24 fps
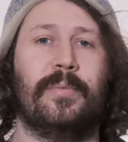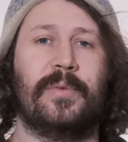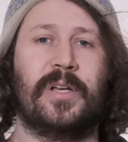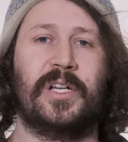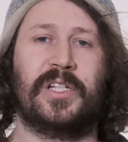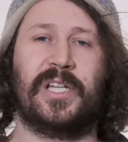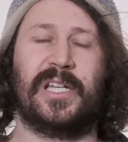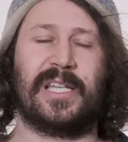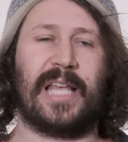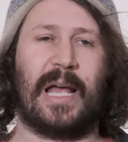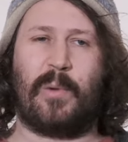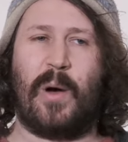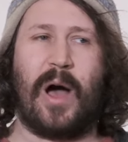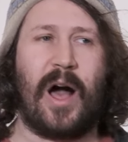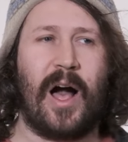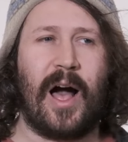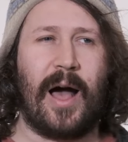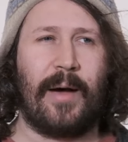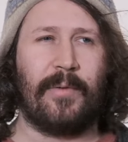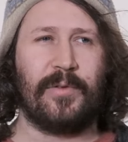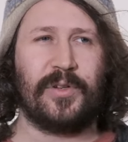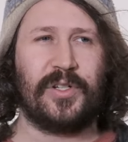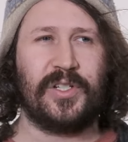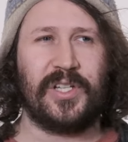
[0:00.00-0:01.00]
Because she's like, well,
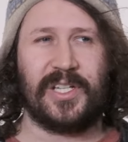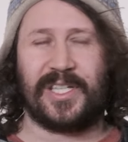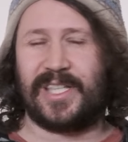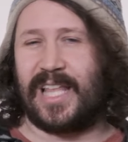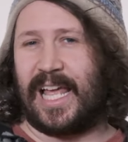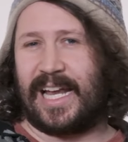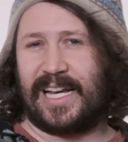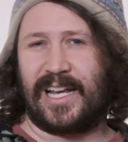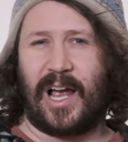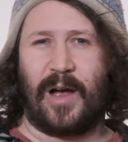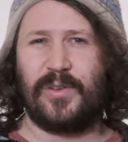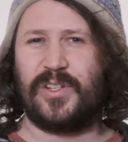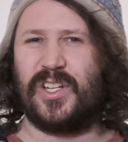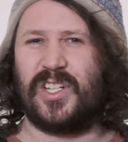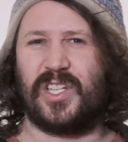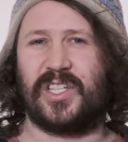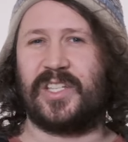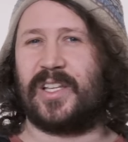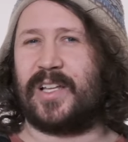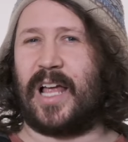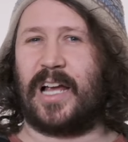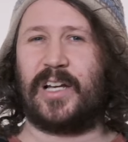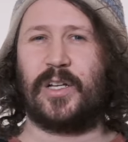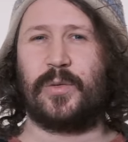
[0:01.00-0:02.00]
I just
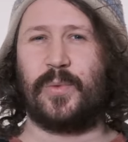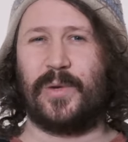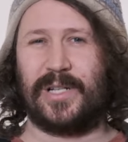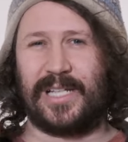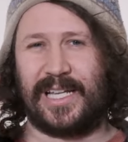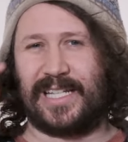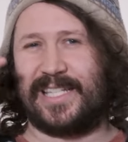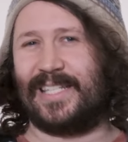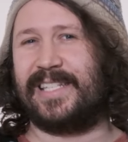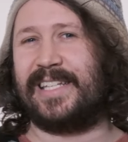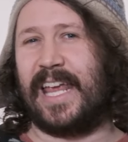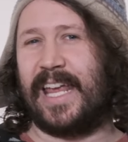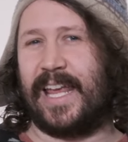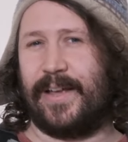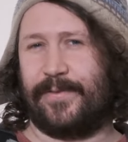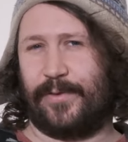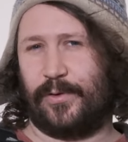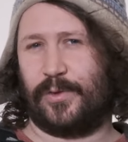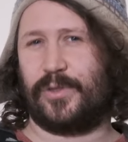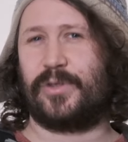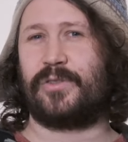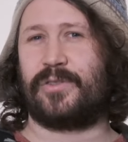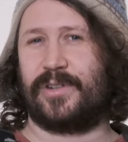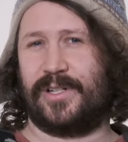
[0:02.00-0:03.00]
wanted to see if
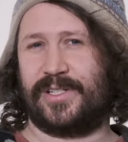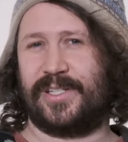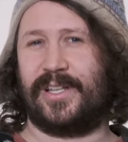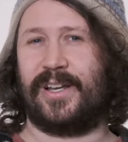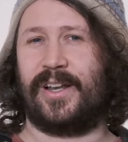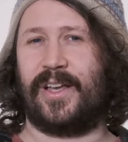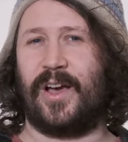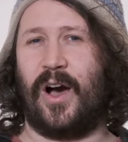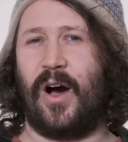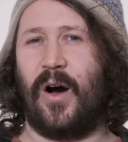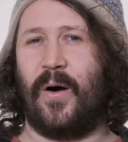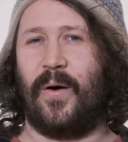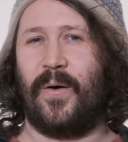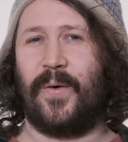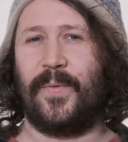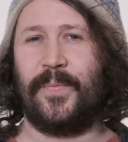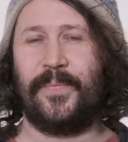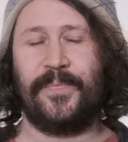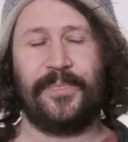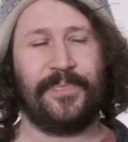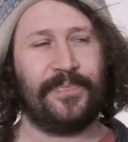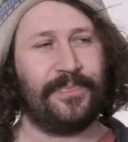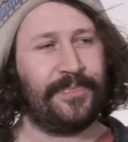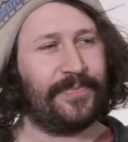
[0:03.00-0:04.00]
it was Kristen Cole.
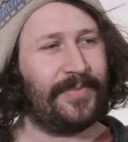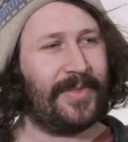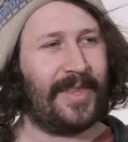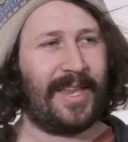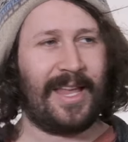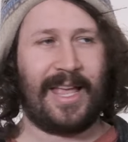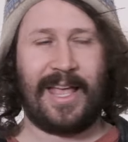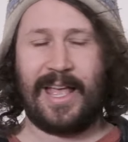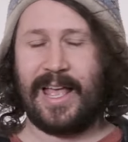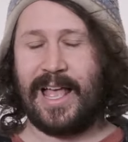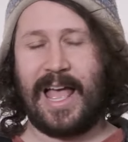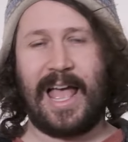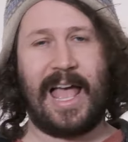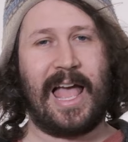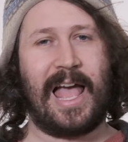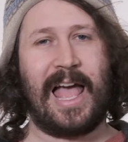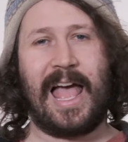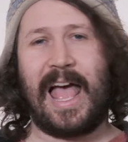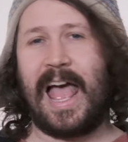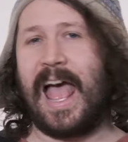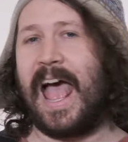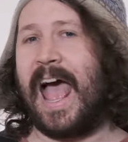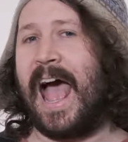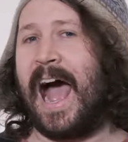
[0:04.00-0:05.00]

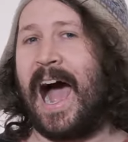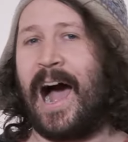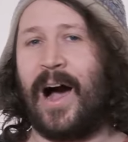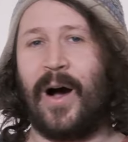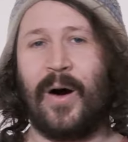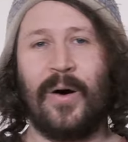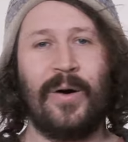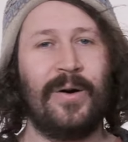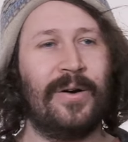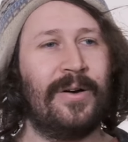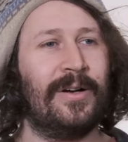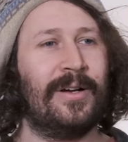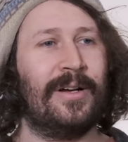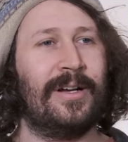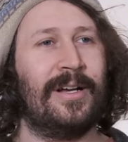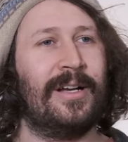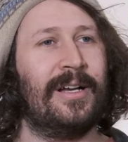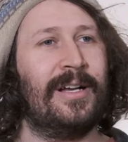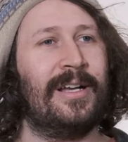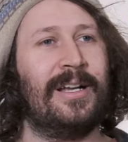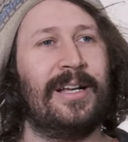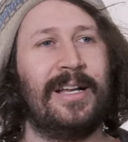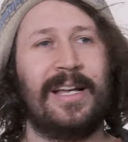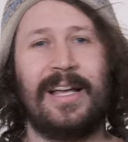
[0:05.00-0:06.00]
How
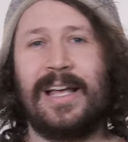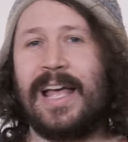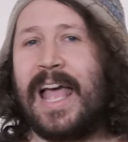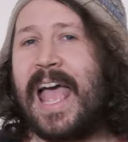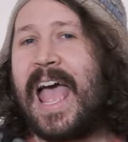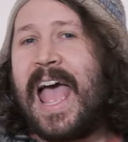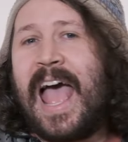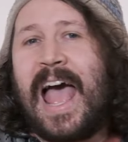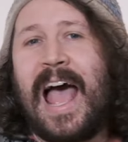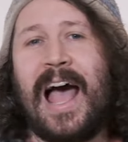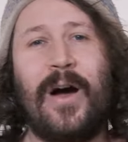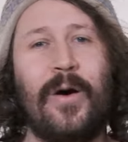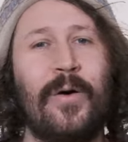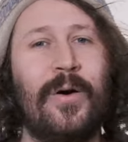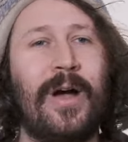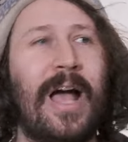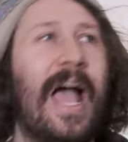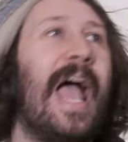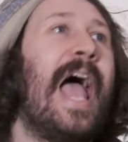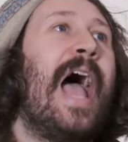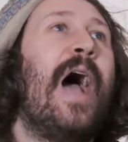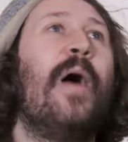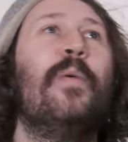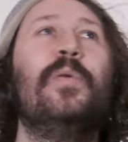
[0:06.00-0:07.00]

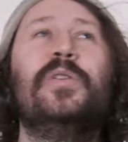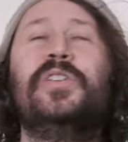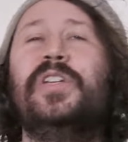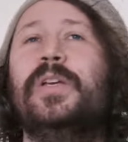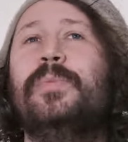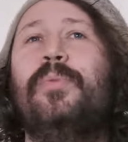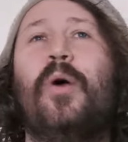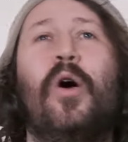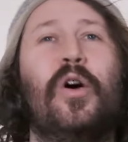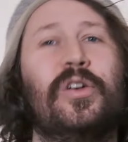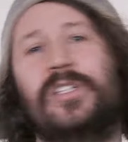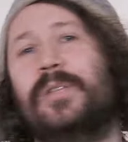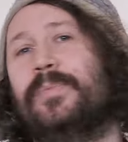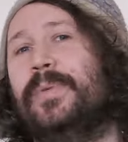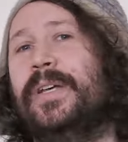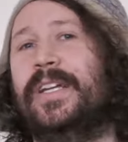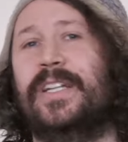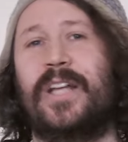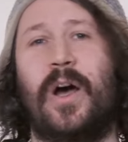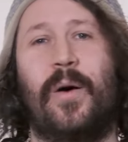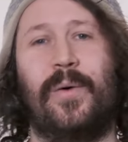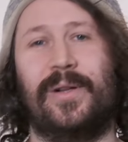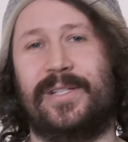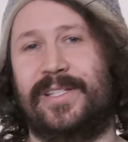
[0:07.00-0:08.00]
would she possibly
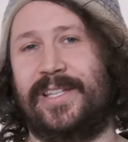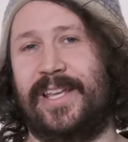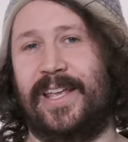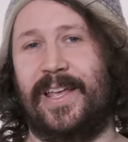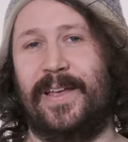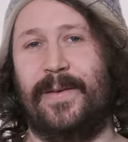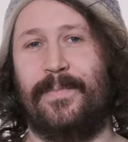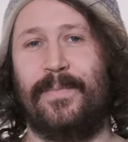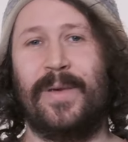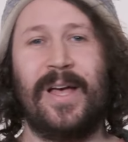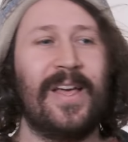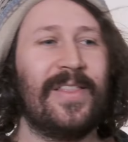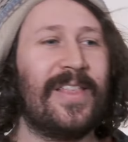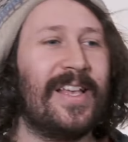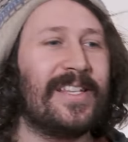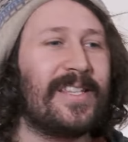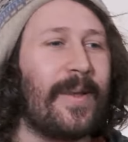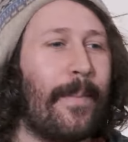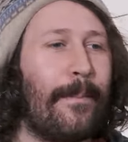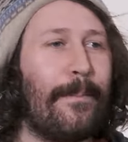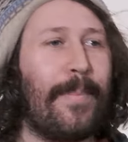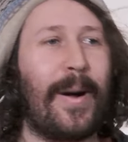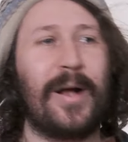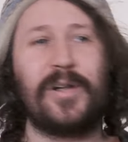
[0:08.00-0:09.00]
know it's him? There's
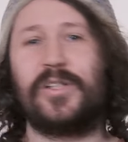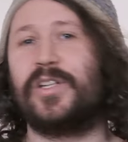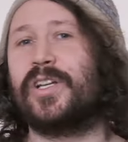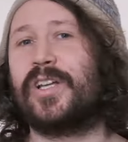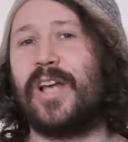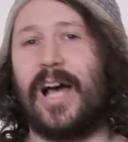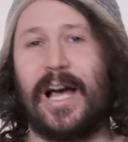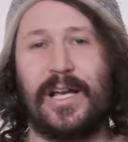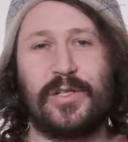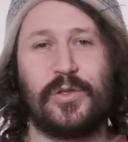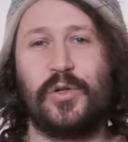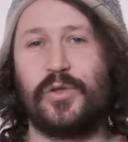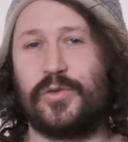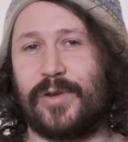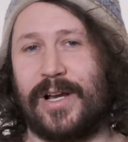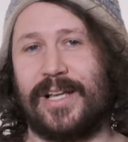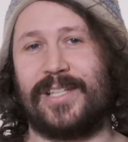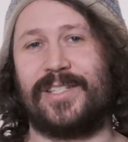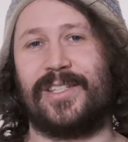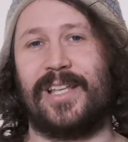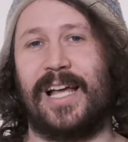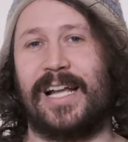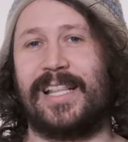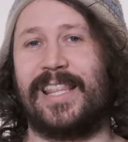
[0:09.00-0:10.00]
a bunch of guys who
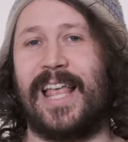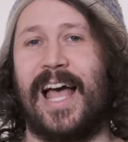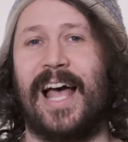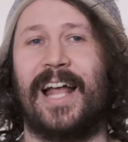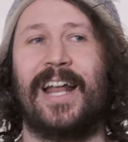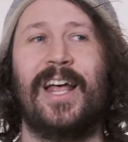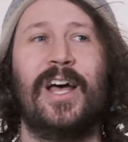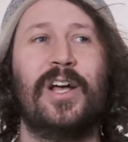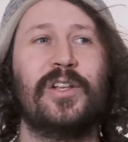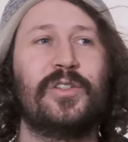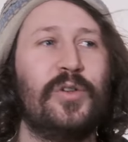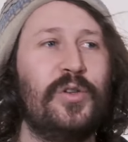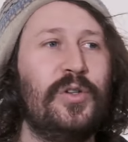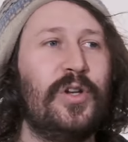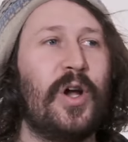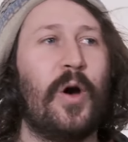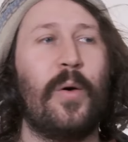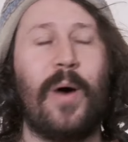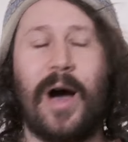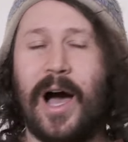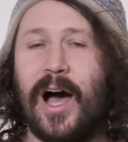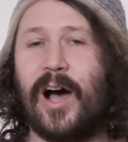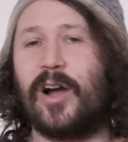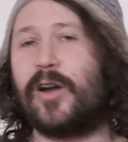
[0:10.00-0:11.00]
dress like that. To
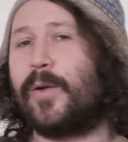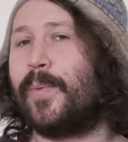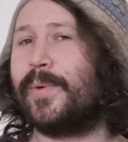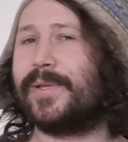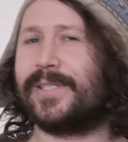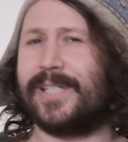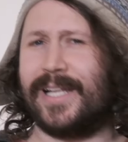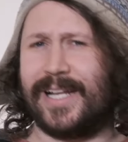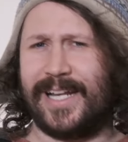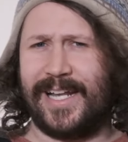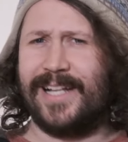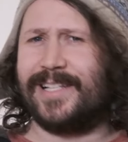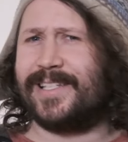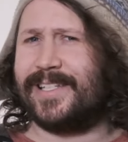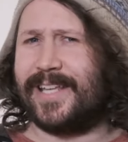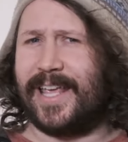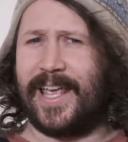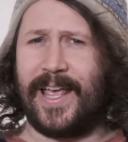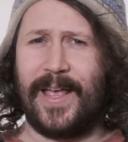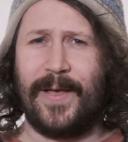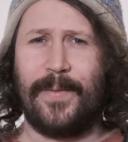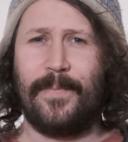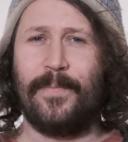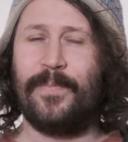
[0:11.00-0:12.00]
know 100% it's
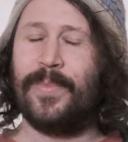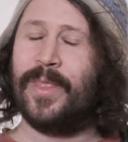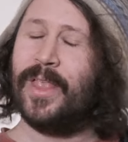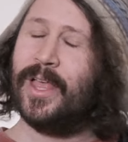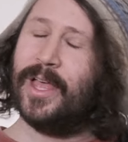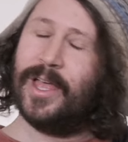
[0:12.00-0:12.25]
him.